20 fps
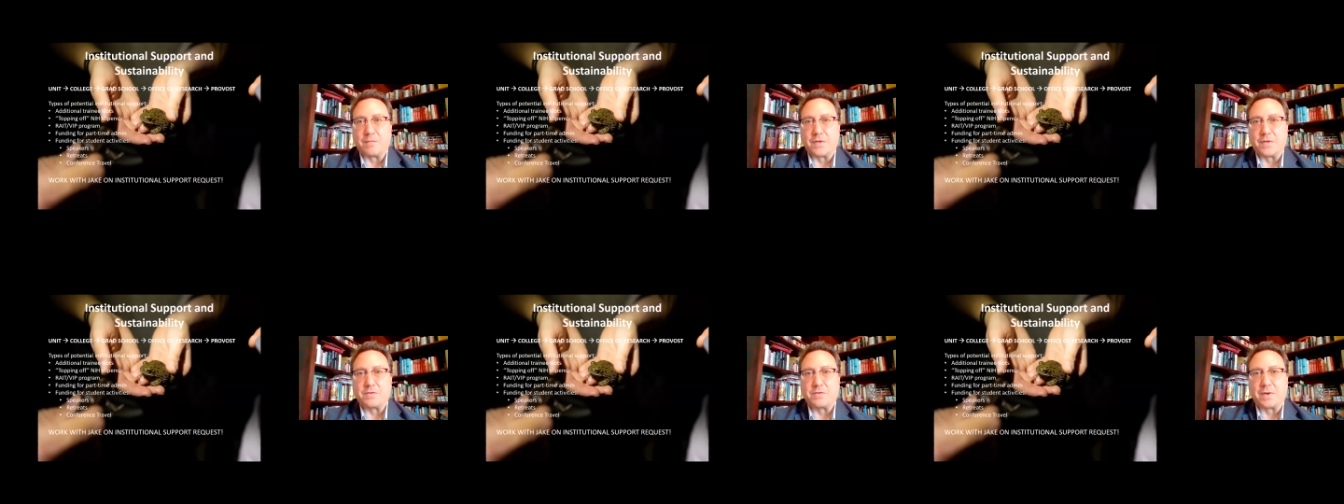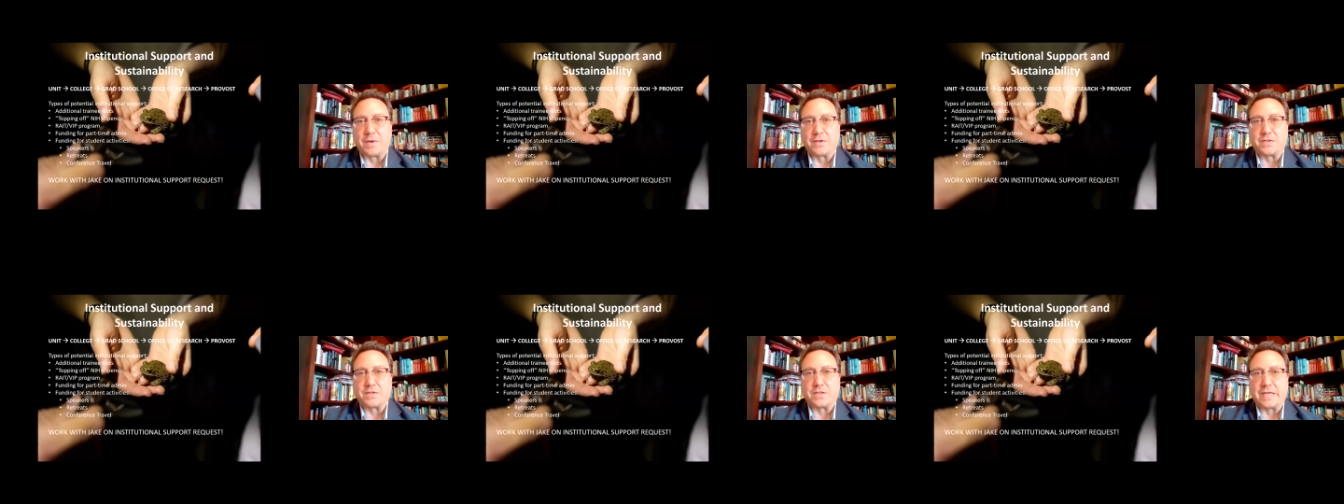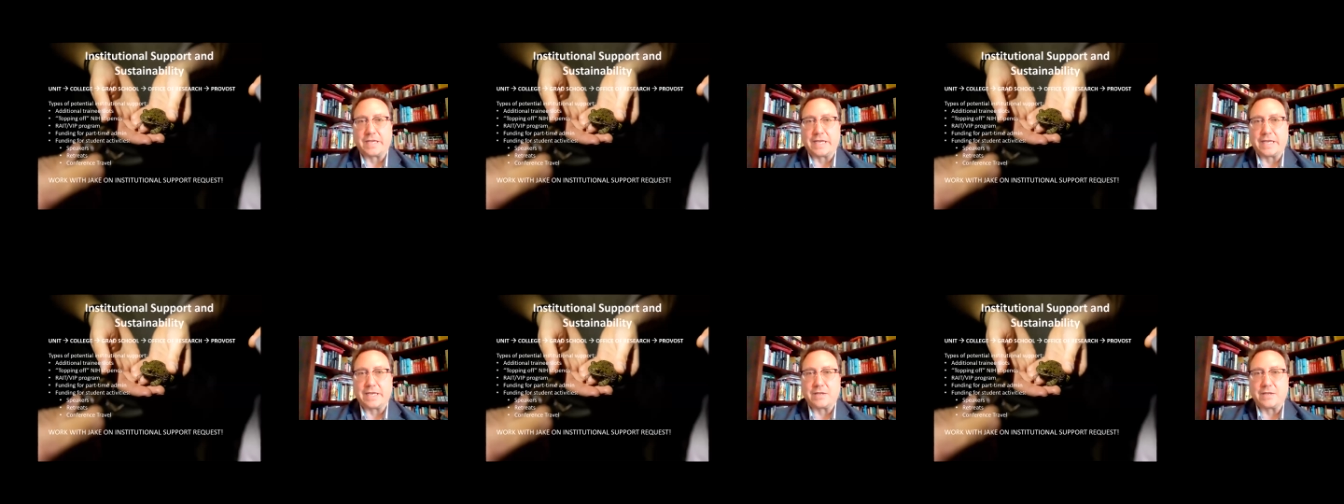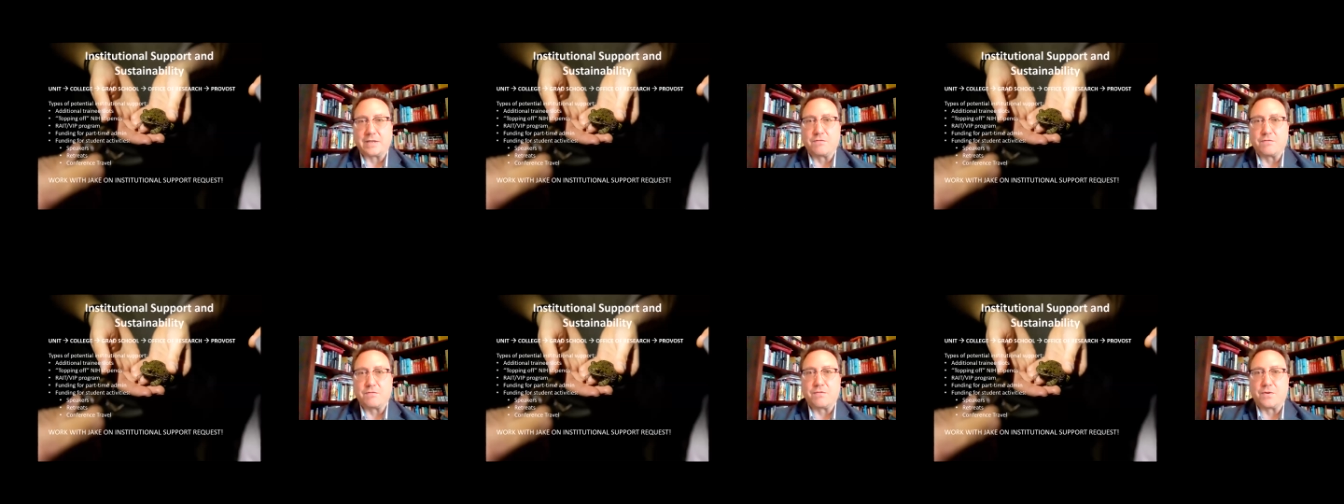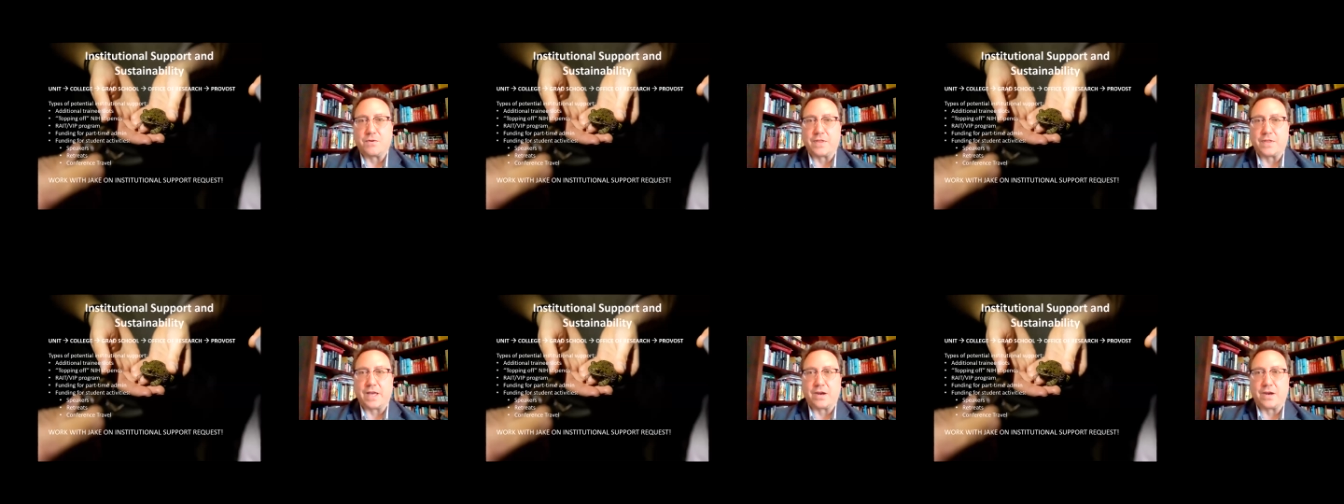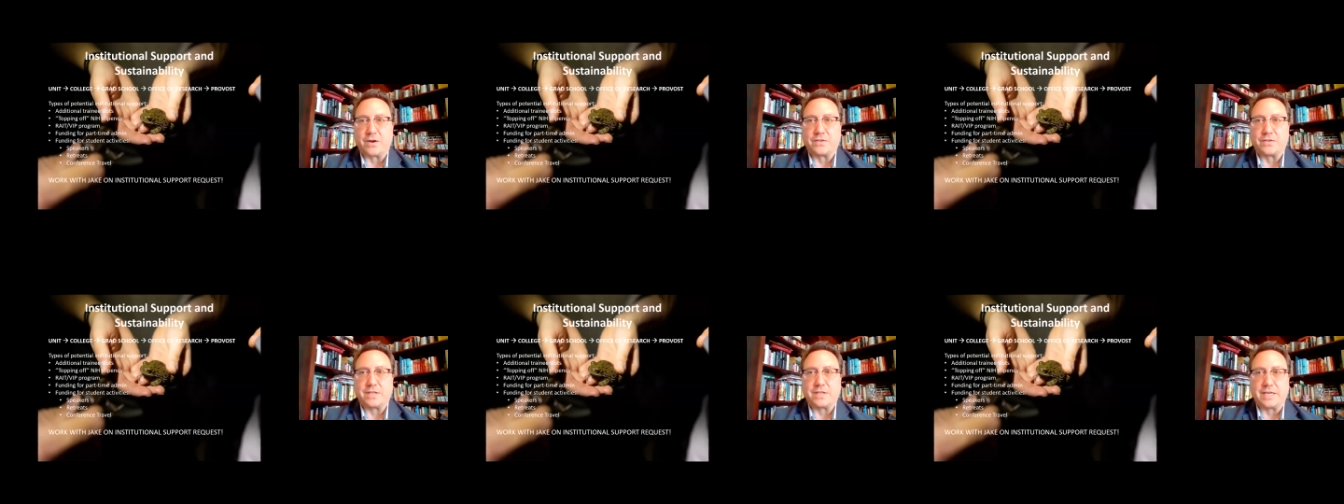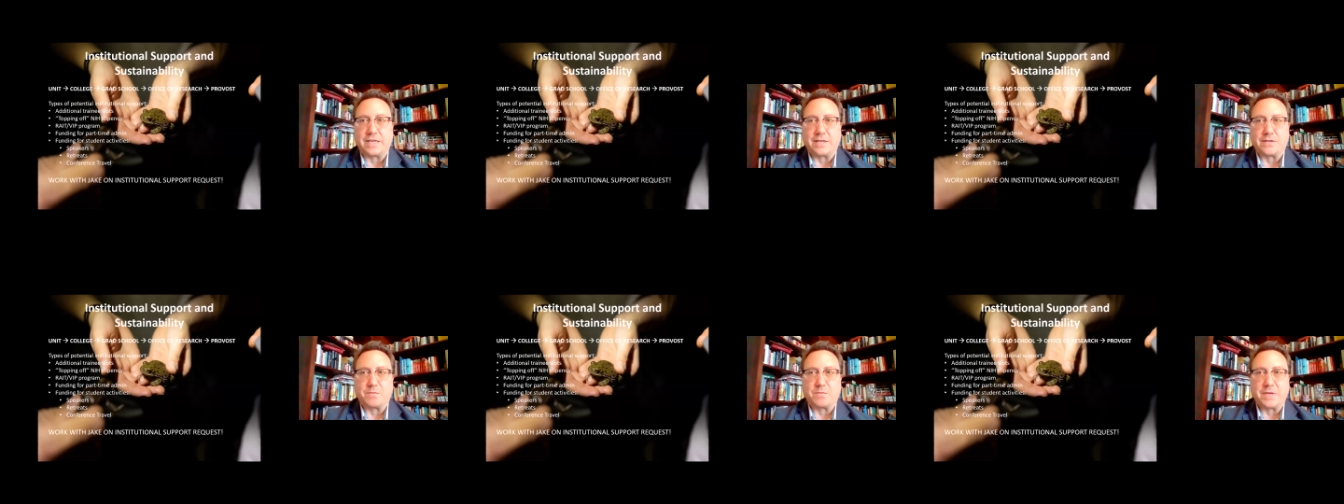especially for the
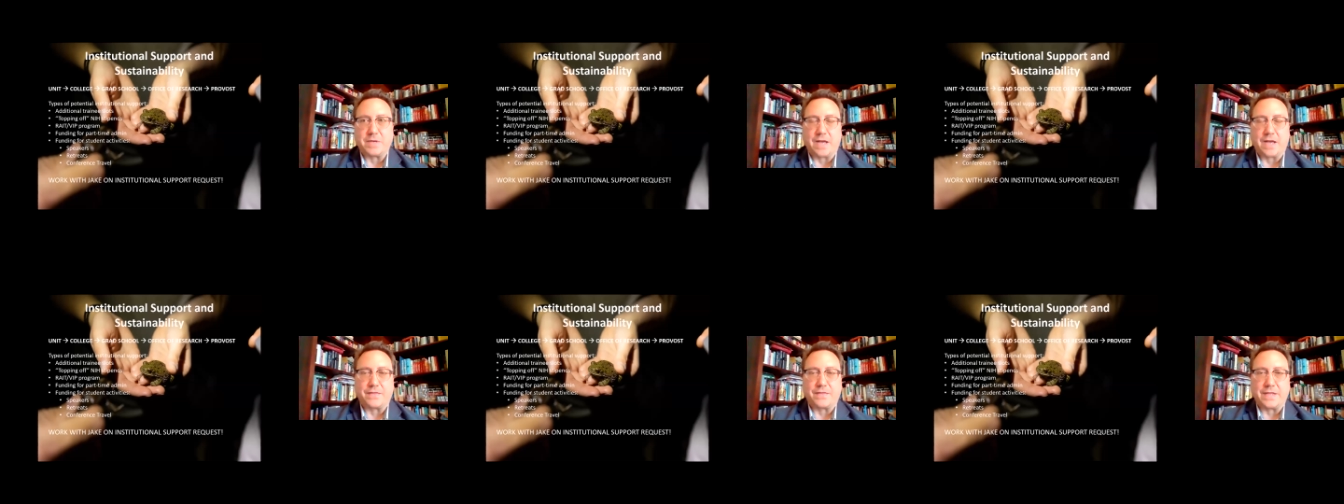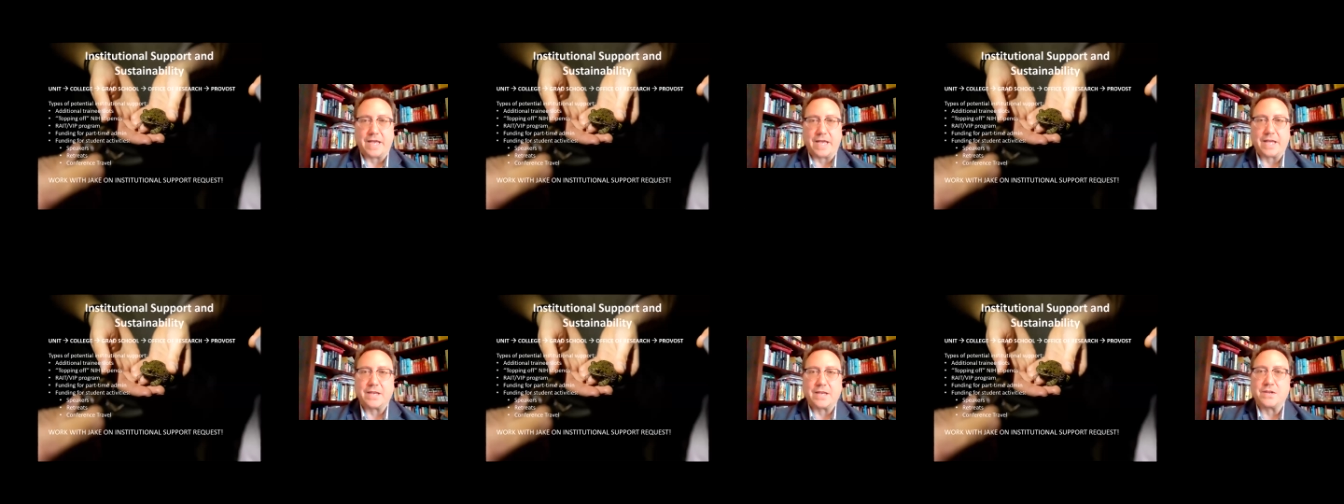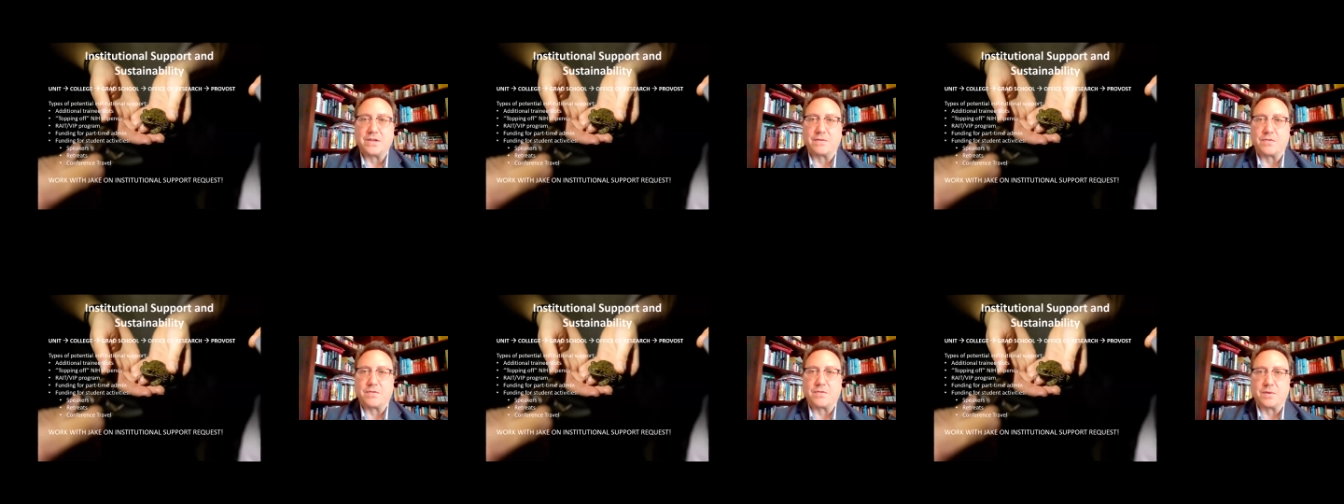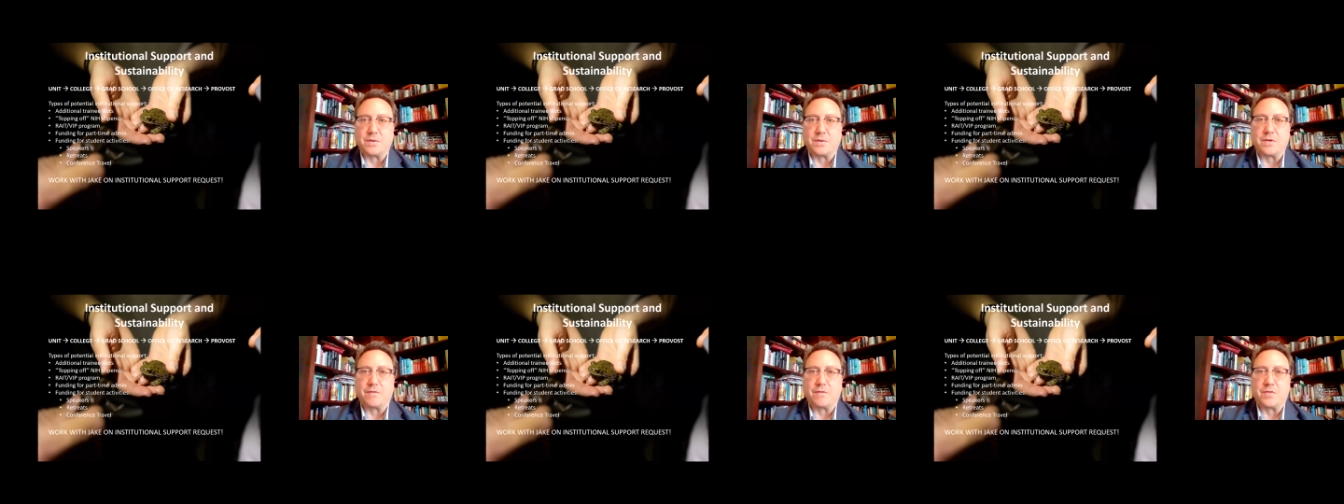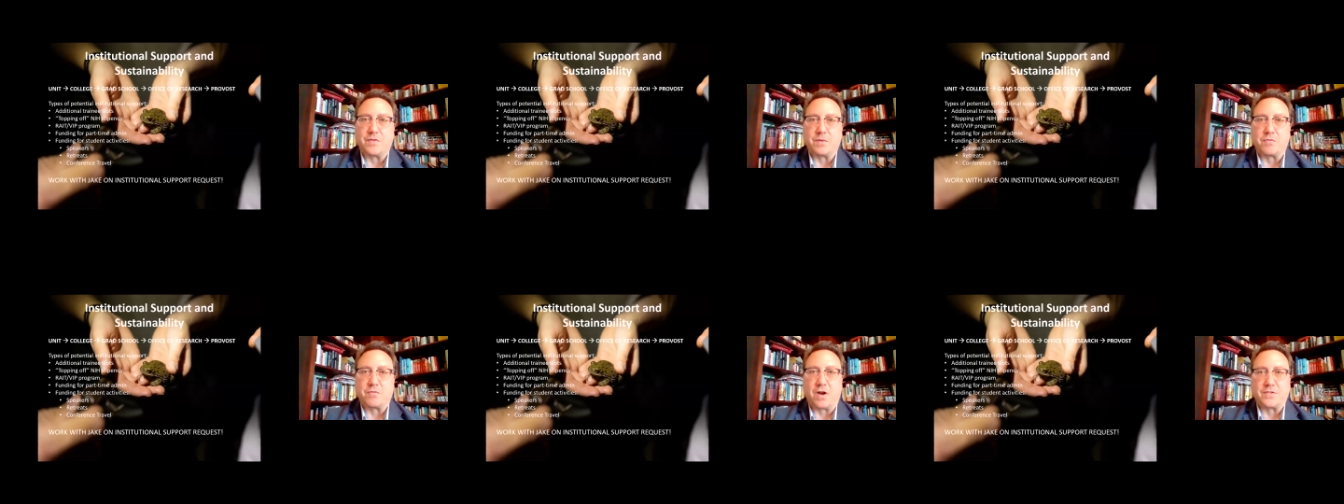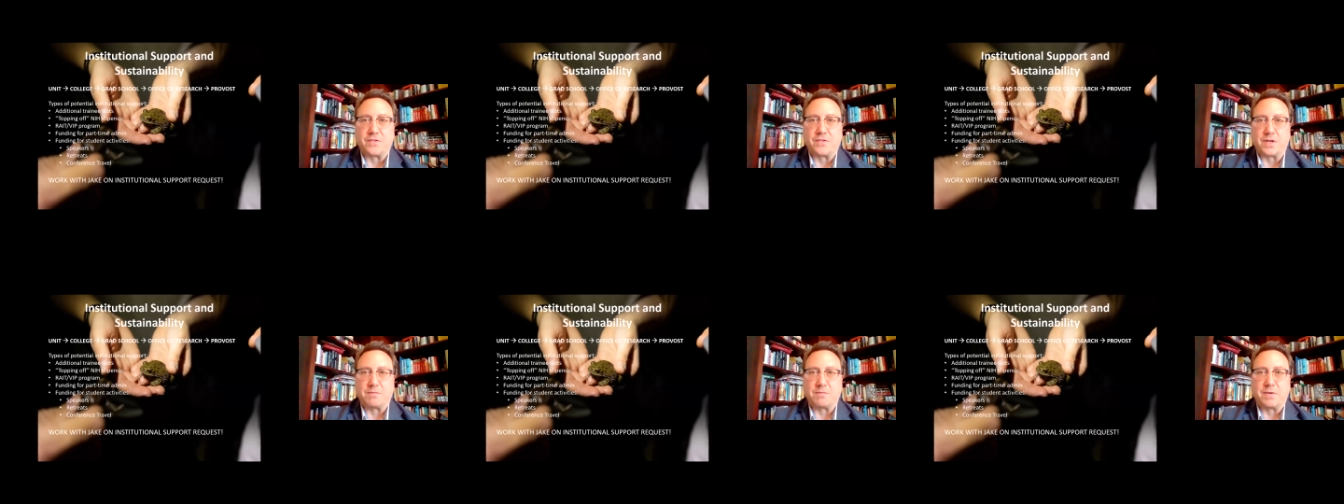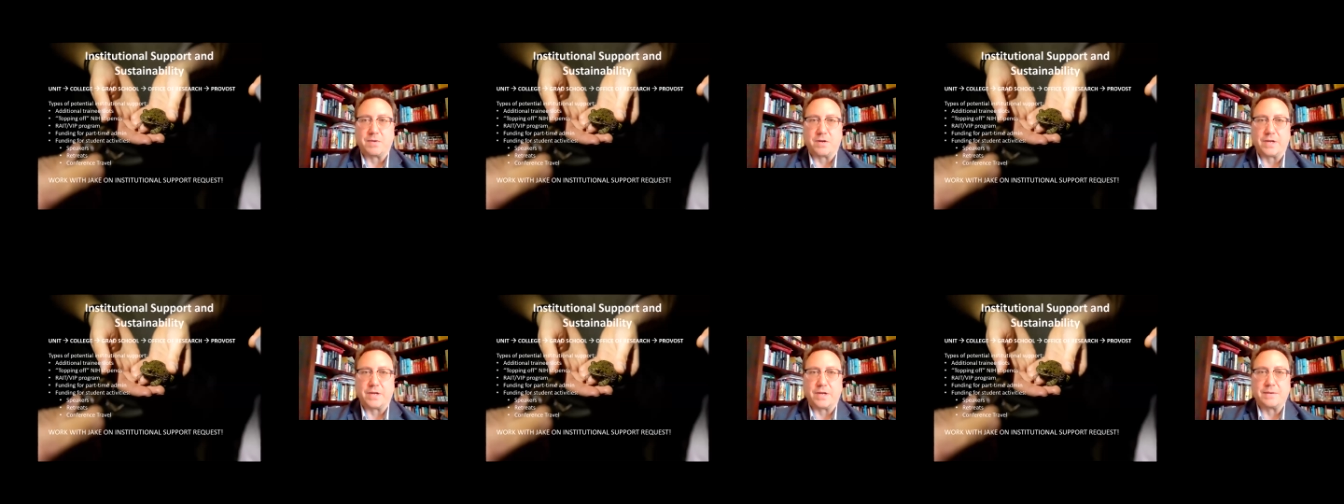NRTs beyond the end of the
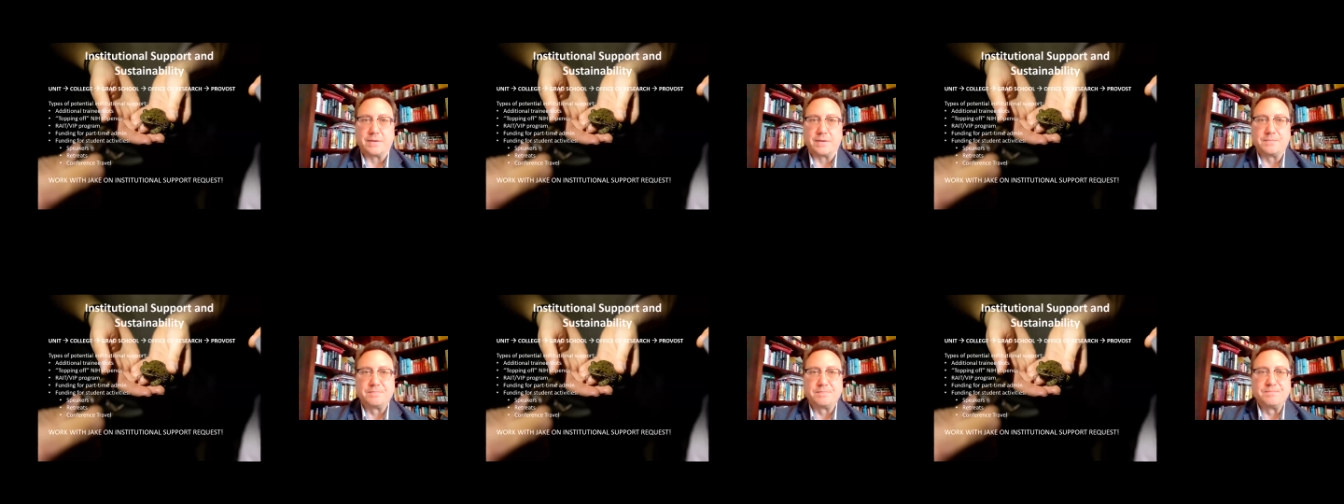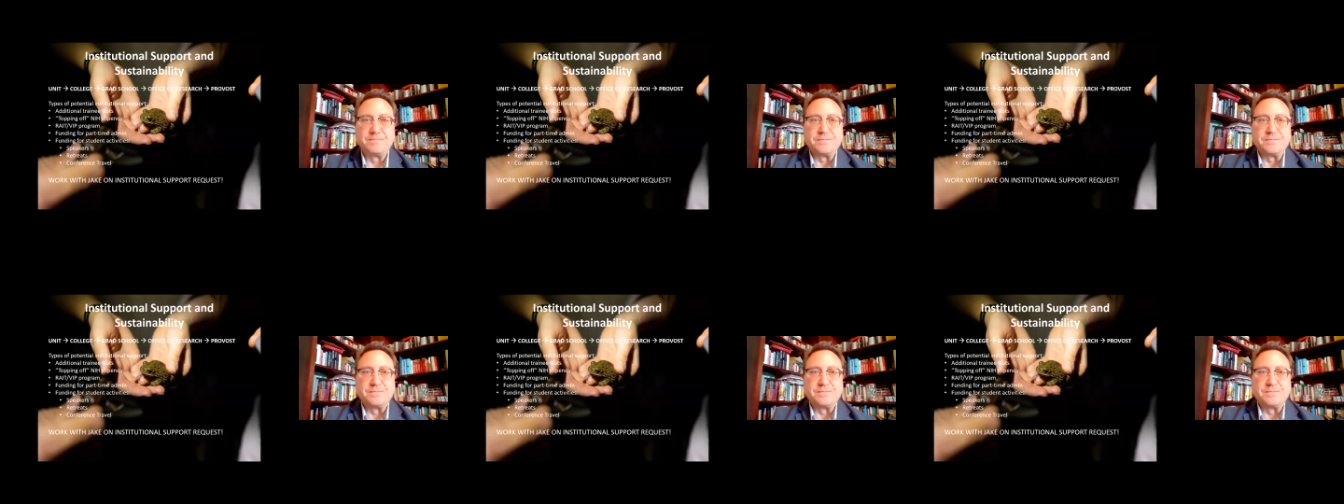project period.